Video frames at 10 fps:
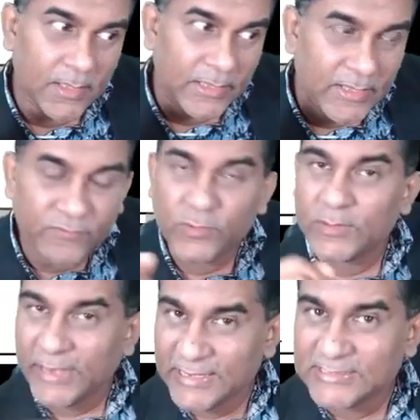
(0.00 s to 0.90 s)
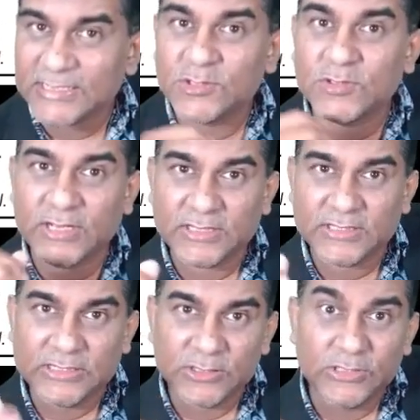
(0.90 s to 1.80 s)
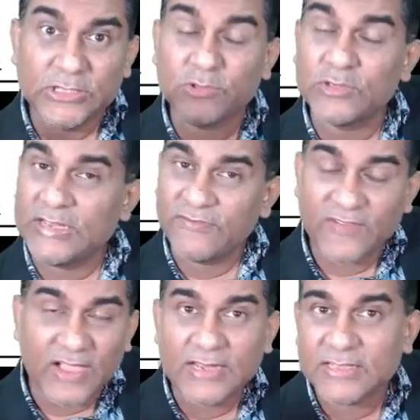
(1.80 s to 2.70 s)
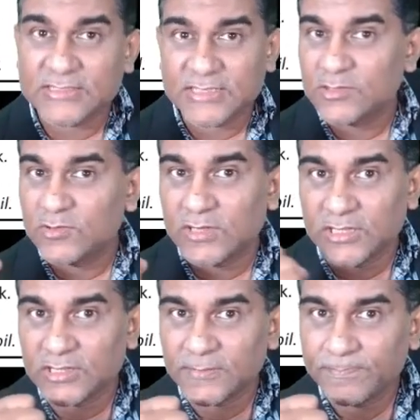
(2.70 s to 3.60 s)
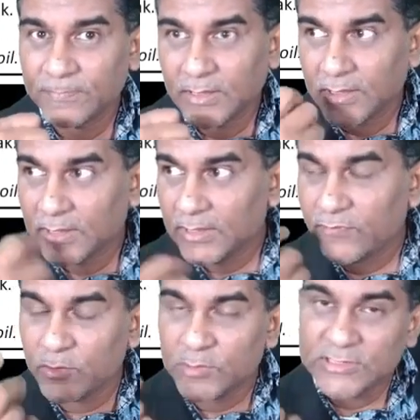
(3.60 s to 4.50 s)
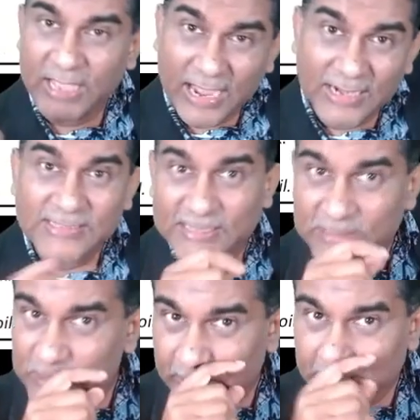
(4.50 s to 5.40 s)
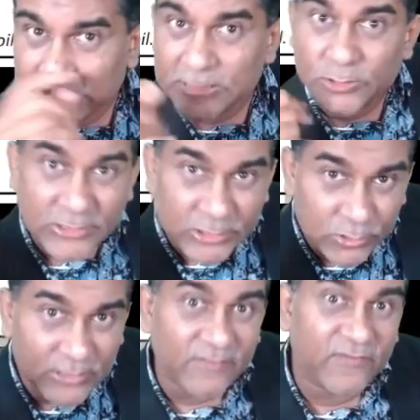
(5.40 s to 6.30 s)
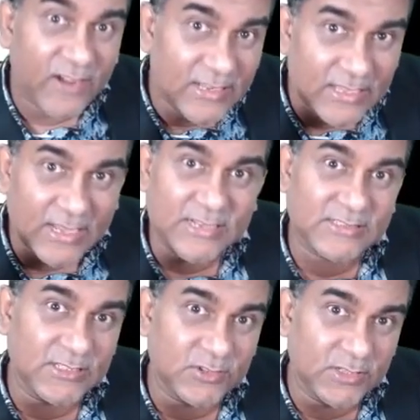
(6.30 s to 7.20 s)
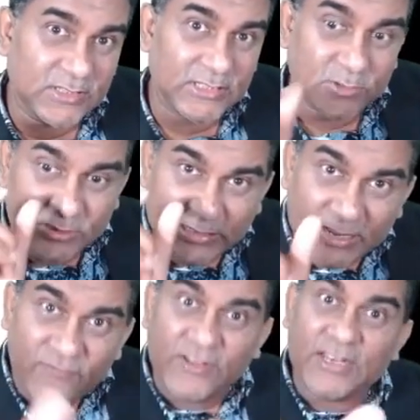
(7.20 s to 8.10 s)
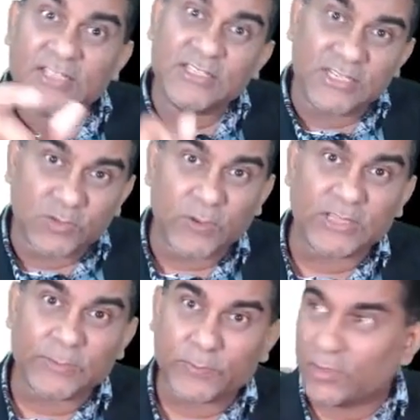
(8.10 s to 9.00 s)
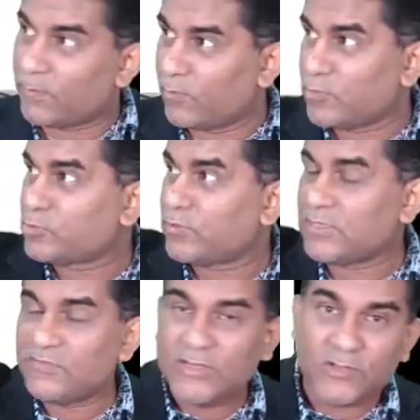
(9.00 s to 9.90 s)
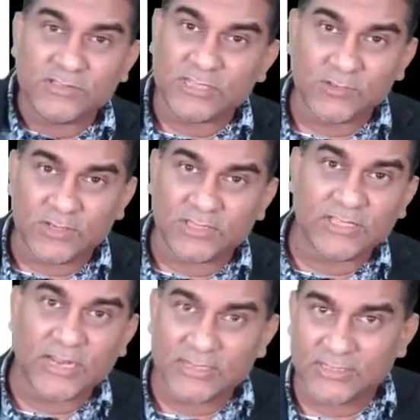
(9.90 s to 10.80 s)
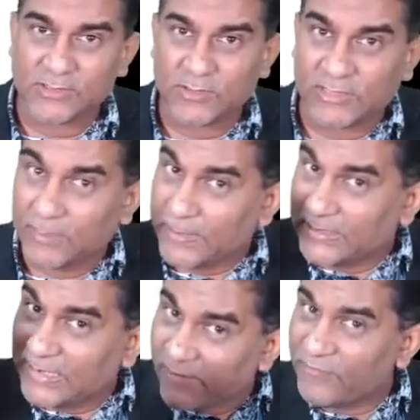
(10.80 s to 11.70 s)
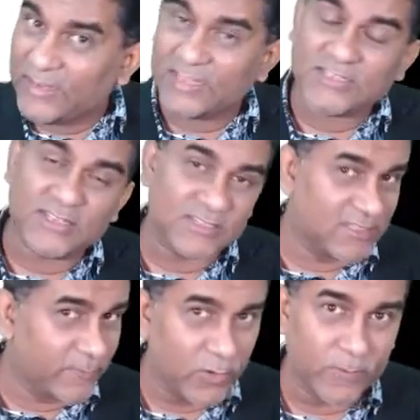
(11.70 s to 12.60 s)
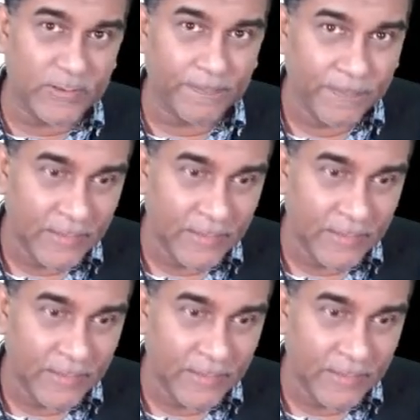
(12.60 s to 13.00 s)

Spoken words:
If you write saturated, you need to define the saturated. If you say unsaturated, you need to define the unsaturated. So the definition is where the problem. Most students will know saturated, unsaturated, but the definition is the problem.